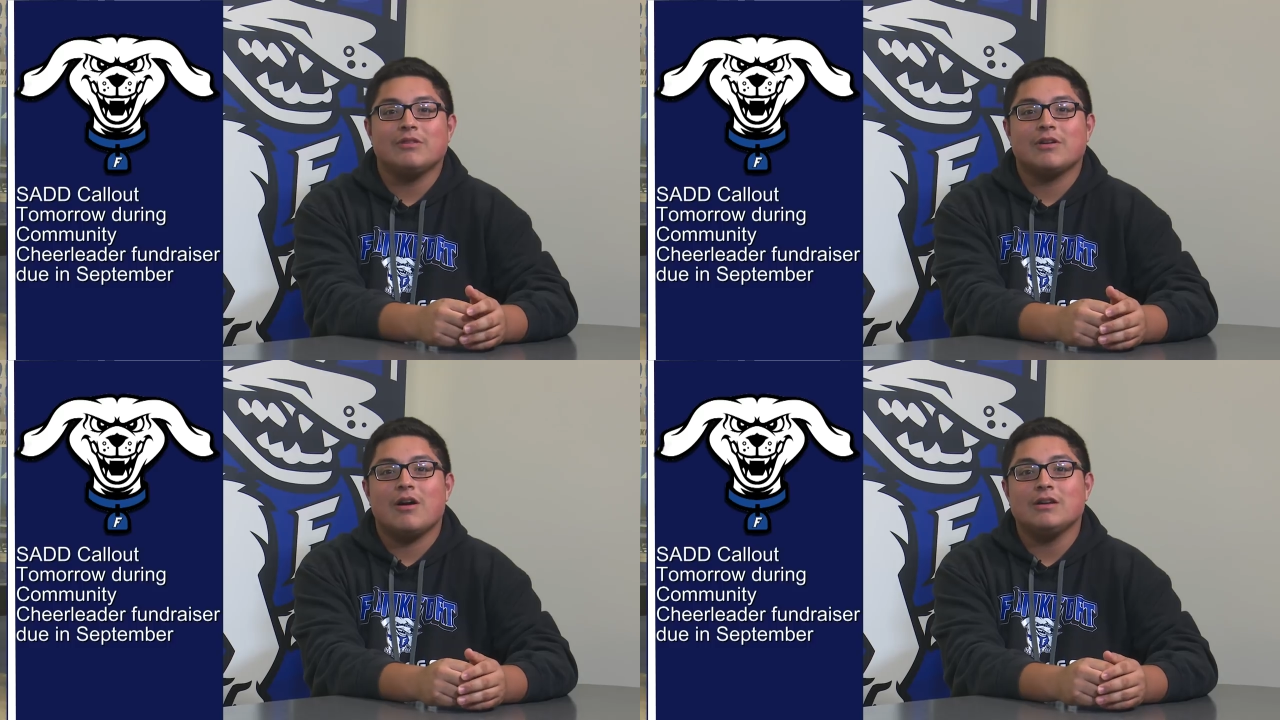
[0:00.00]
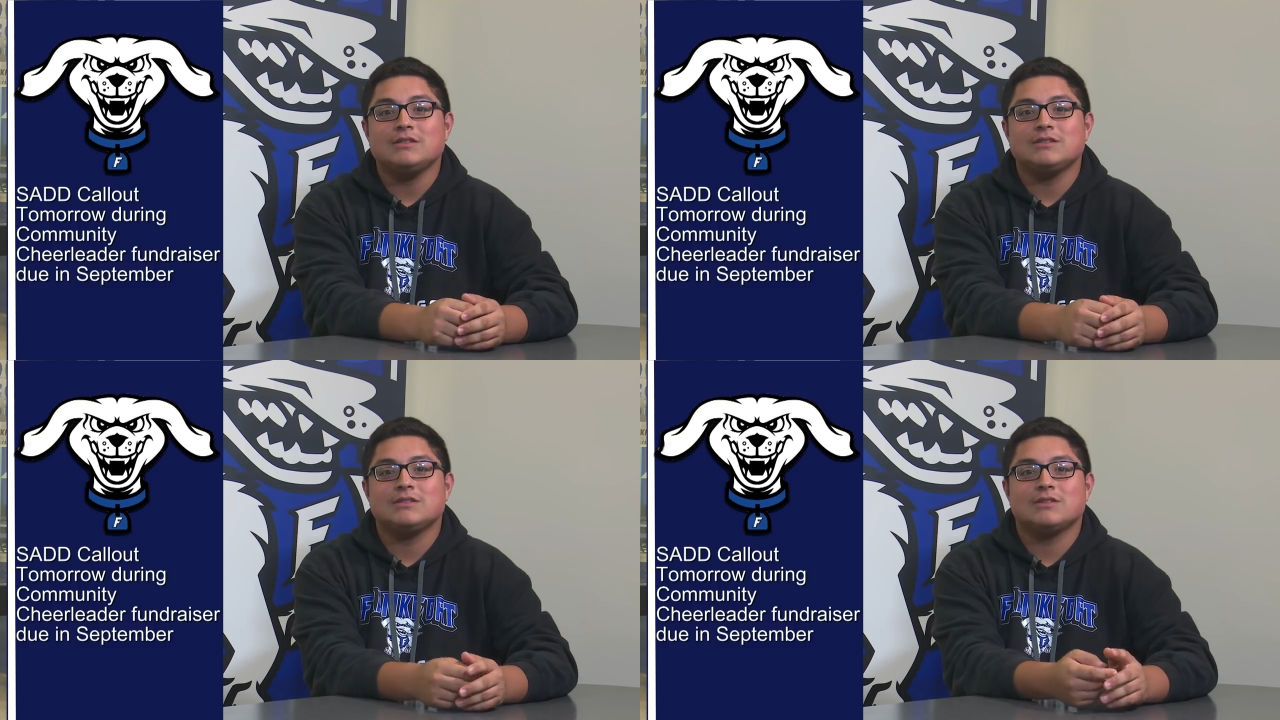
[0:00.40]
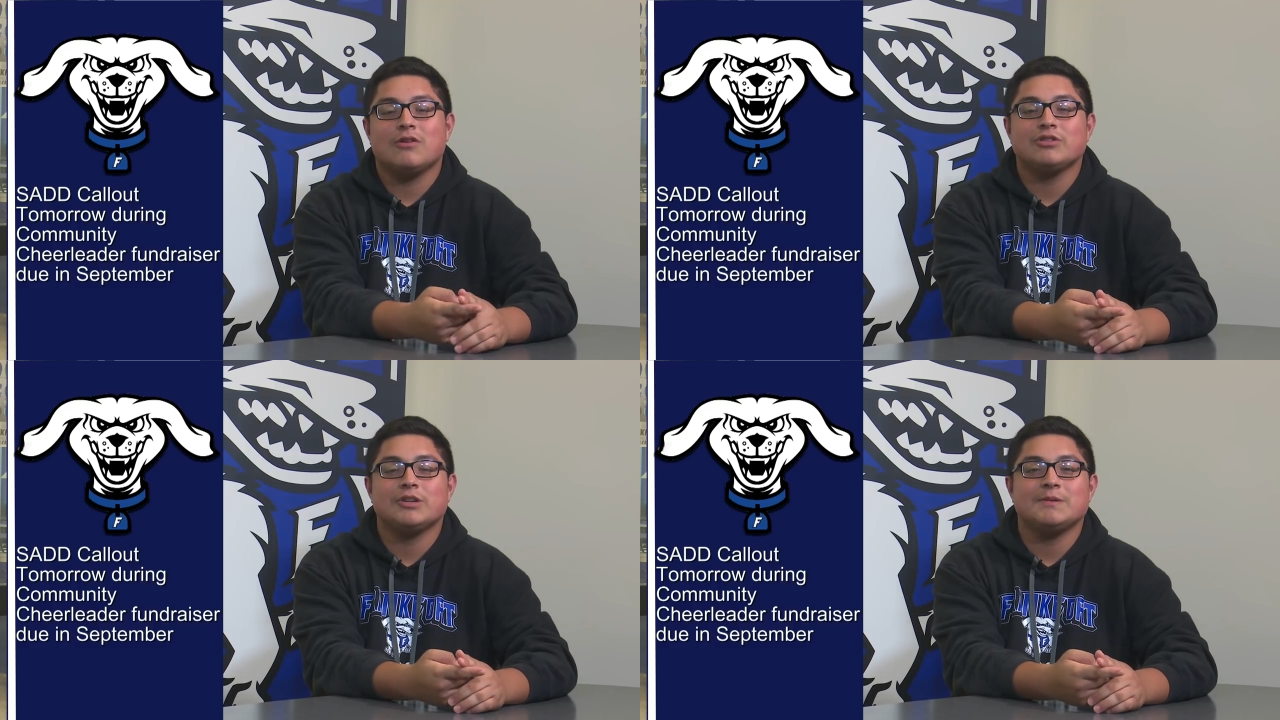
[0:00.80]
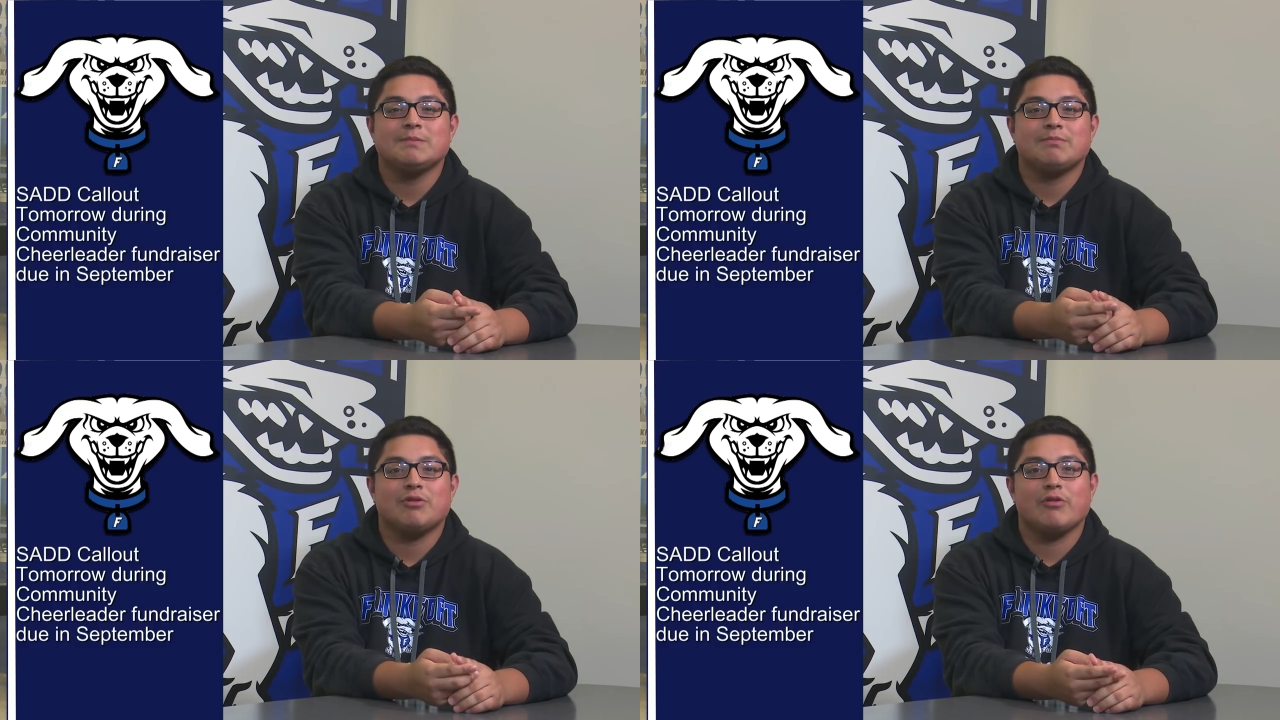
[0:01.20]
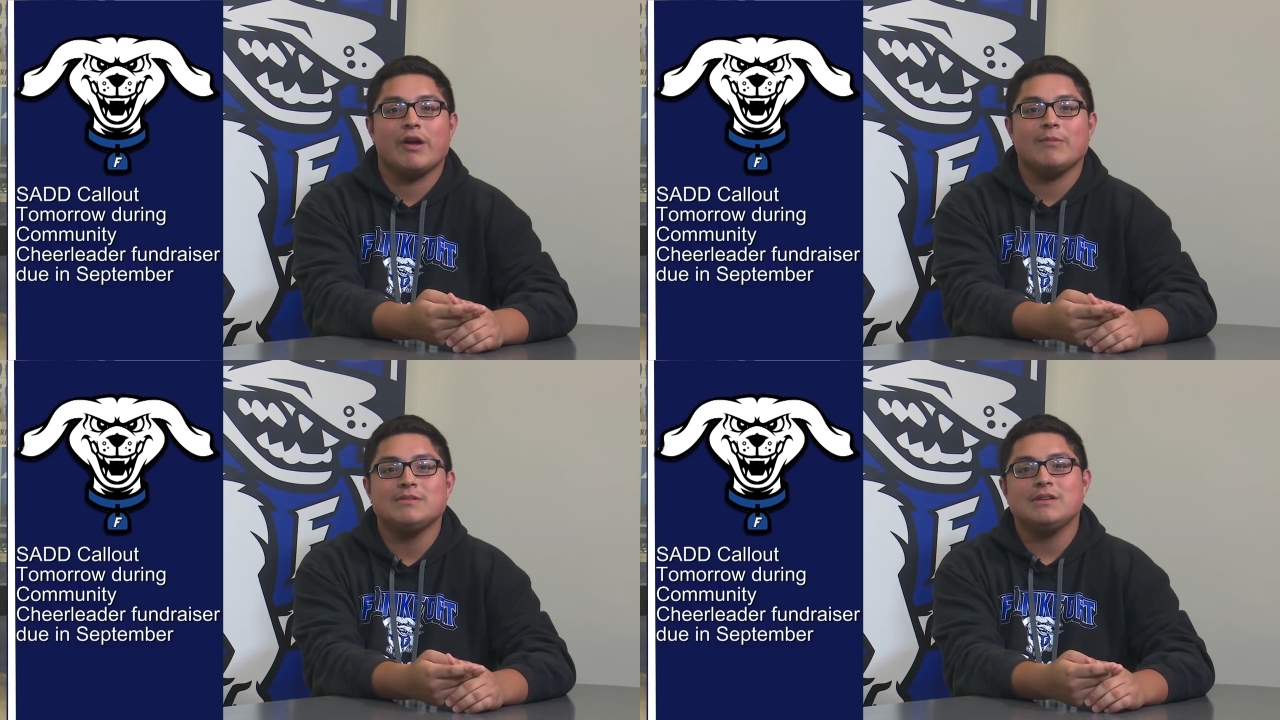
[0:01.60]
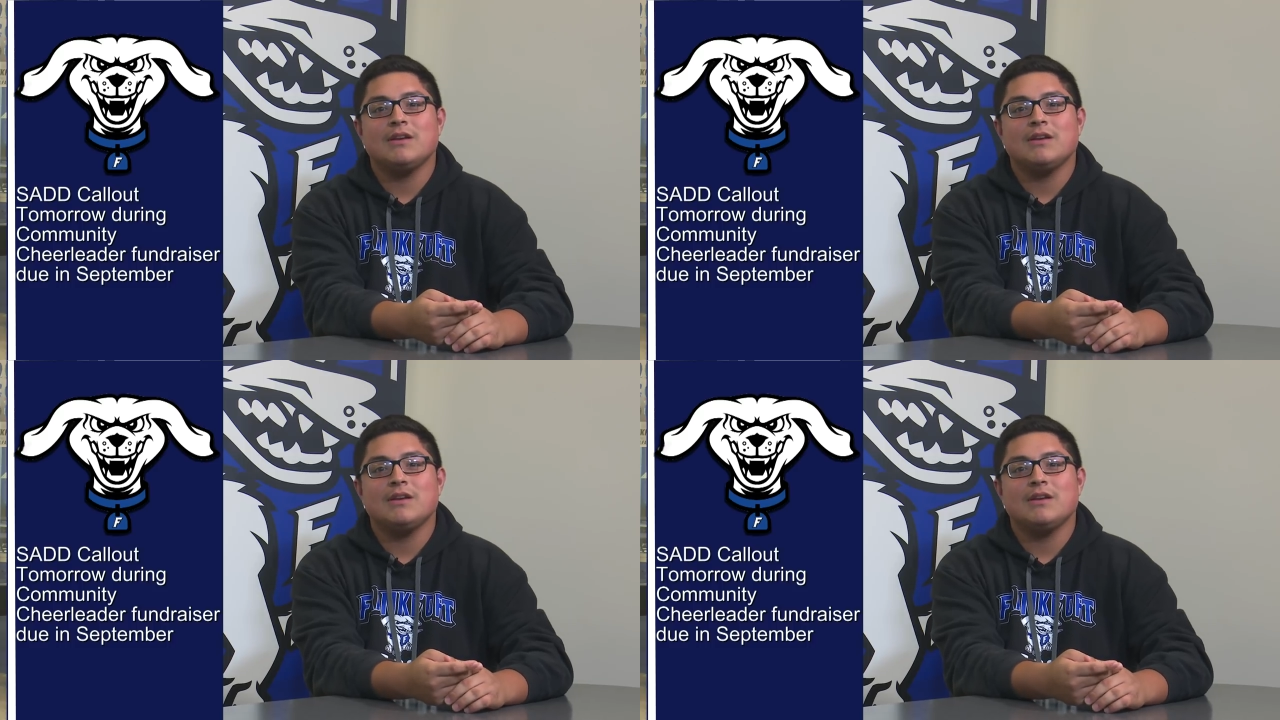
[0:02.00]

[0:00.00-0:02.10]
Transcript: the costs, scholarships, programs.